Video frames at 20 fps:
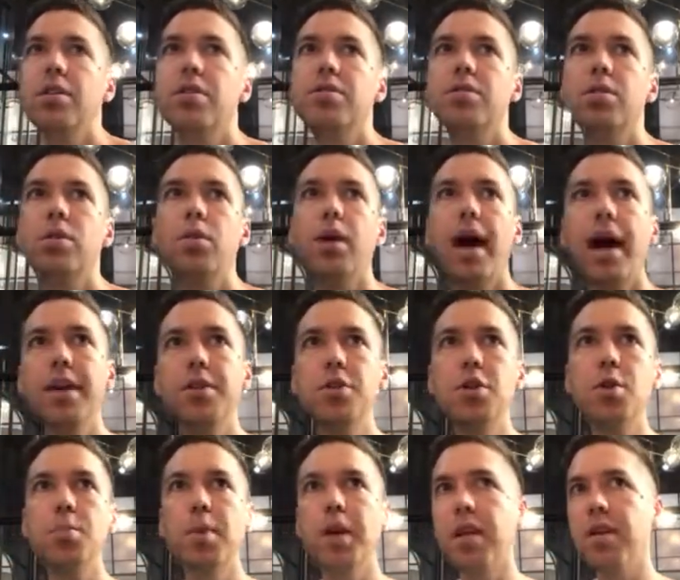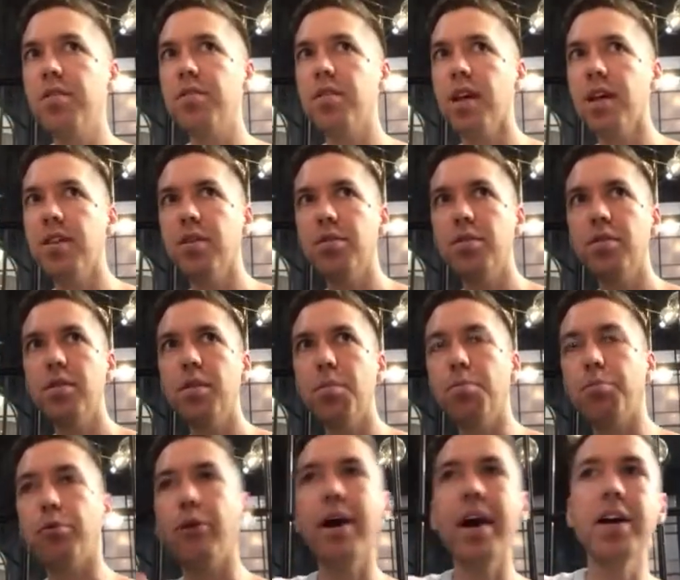So edgy means like the
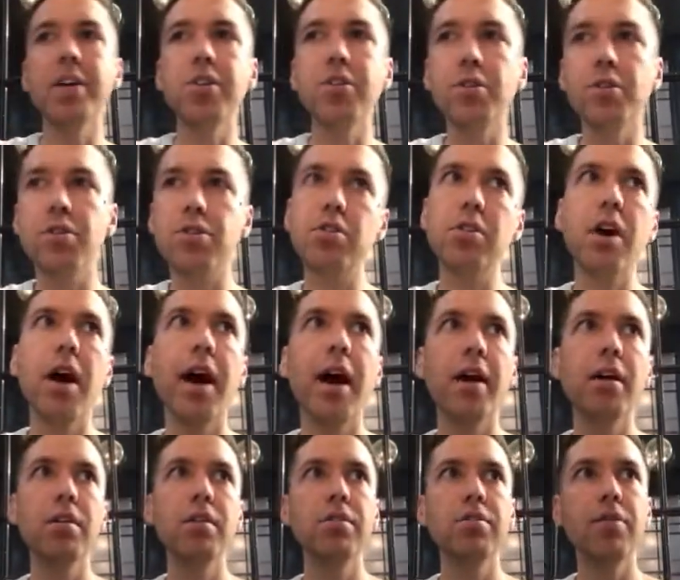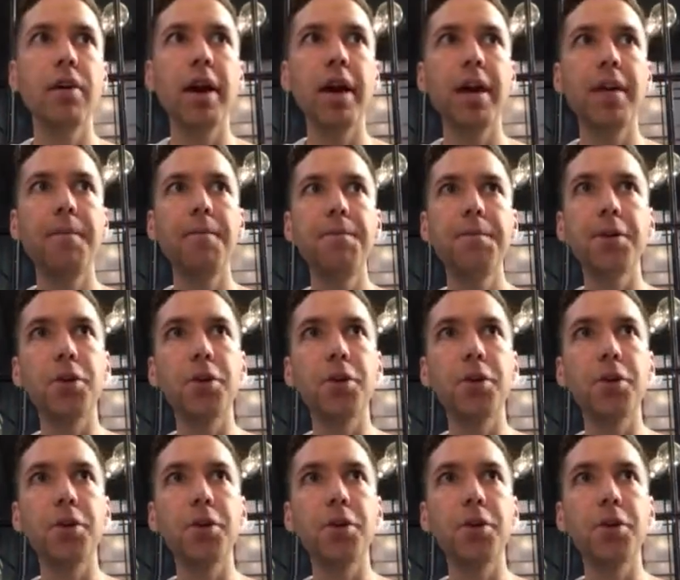brand new style, right?